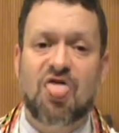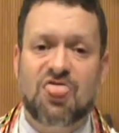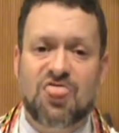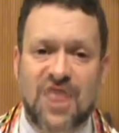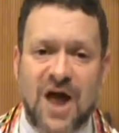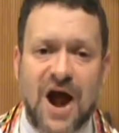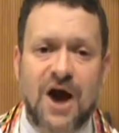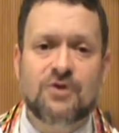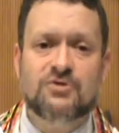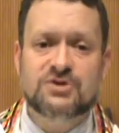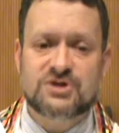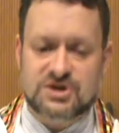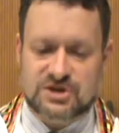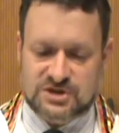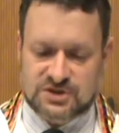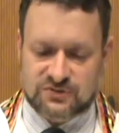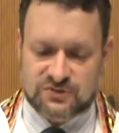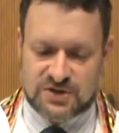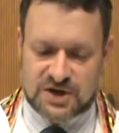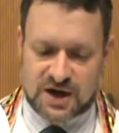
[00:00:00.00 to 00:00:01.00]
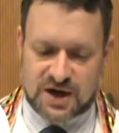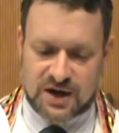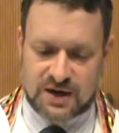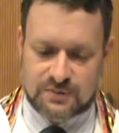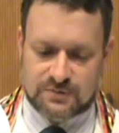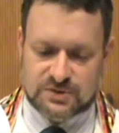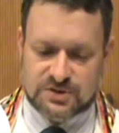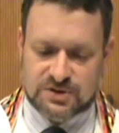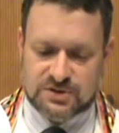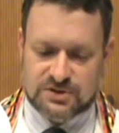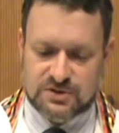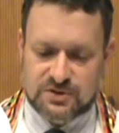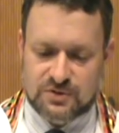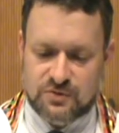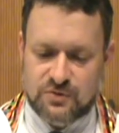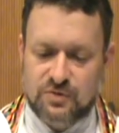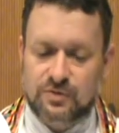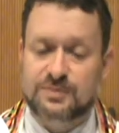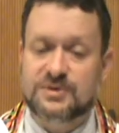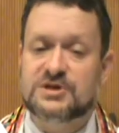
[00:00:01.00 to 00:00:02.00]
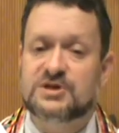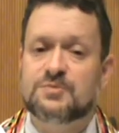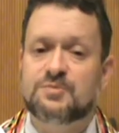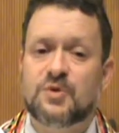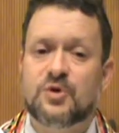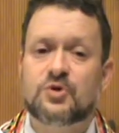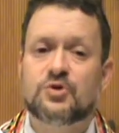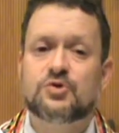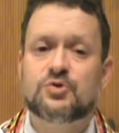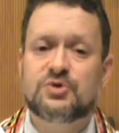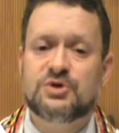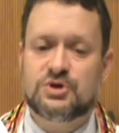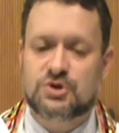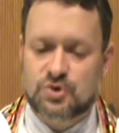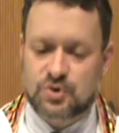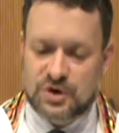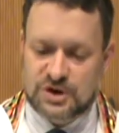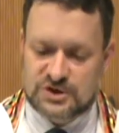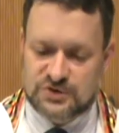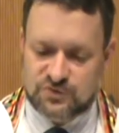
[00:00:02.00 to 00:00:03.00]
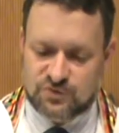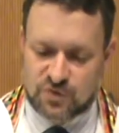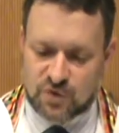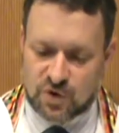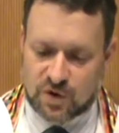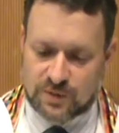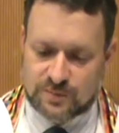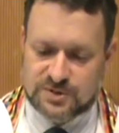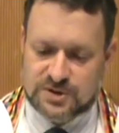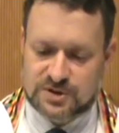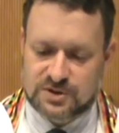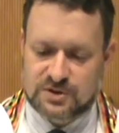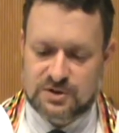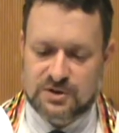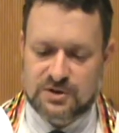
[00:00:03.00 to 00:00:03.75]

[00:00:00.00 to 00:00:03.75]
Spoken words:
thousands of times will be spiritually transformed